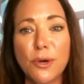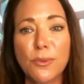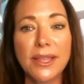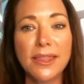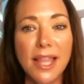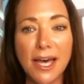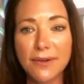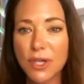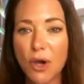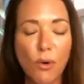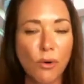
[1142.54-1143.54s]
we love
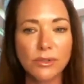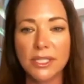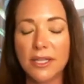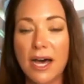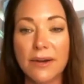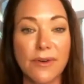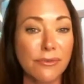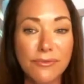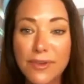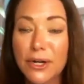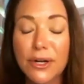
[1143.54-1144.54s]
to hold a lot of our
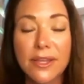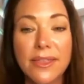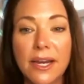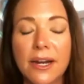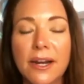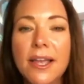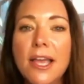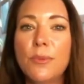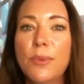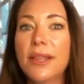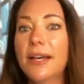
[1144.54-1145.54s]
fear in there.
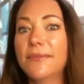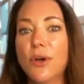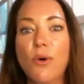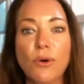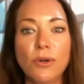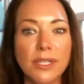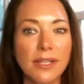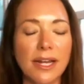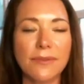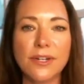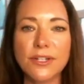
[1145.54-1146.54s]
We love to hold a
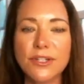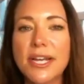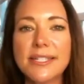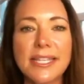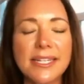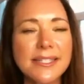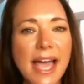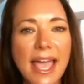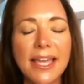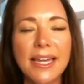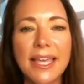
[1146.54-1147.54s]
lot of our stress,
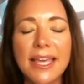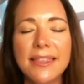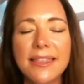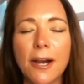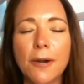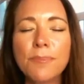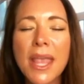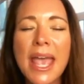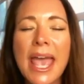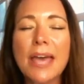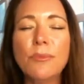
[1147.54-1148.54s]
anxiety in there.
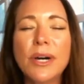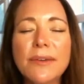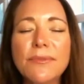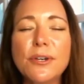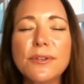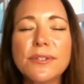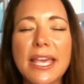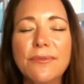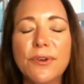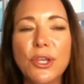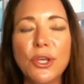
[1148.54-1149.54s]
And what it feels
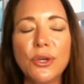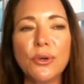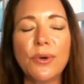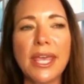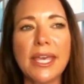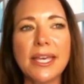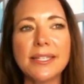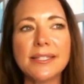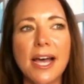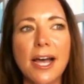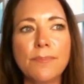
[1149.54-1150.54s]
like for you
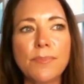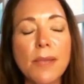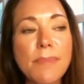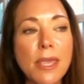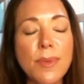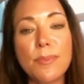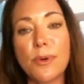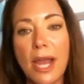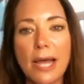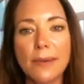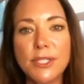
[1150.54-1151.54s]
is maybe
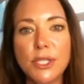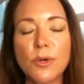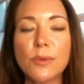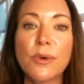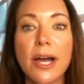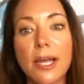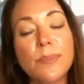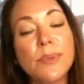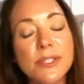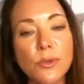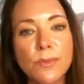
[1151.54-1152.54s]
perhaps you were brought up
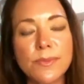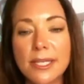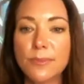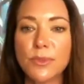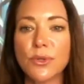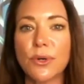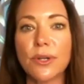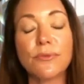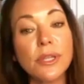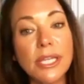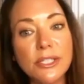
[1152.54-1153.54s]
in some sort of
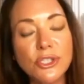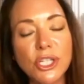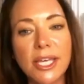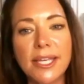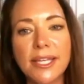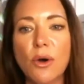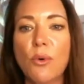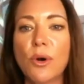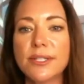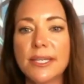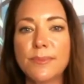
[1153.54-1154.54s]
religion
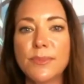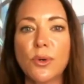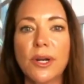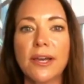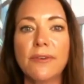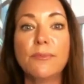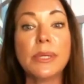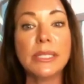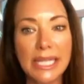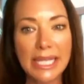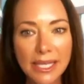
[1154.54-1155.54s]
or some sort of
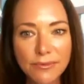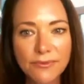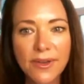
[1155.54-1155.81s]
belief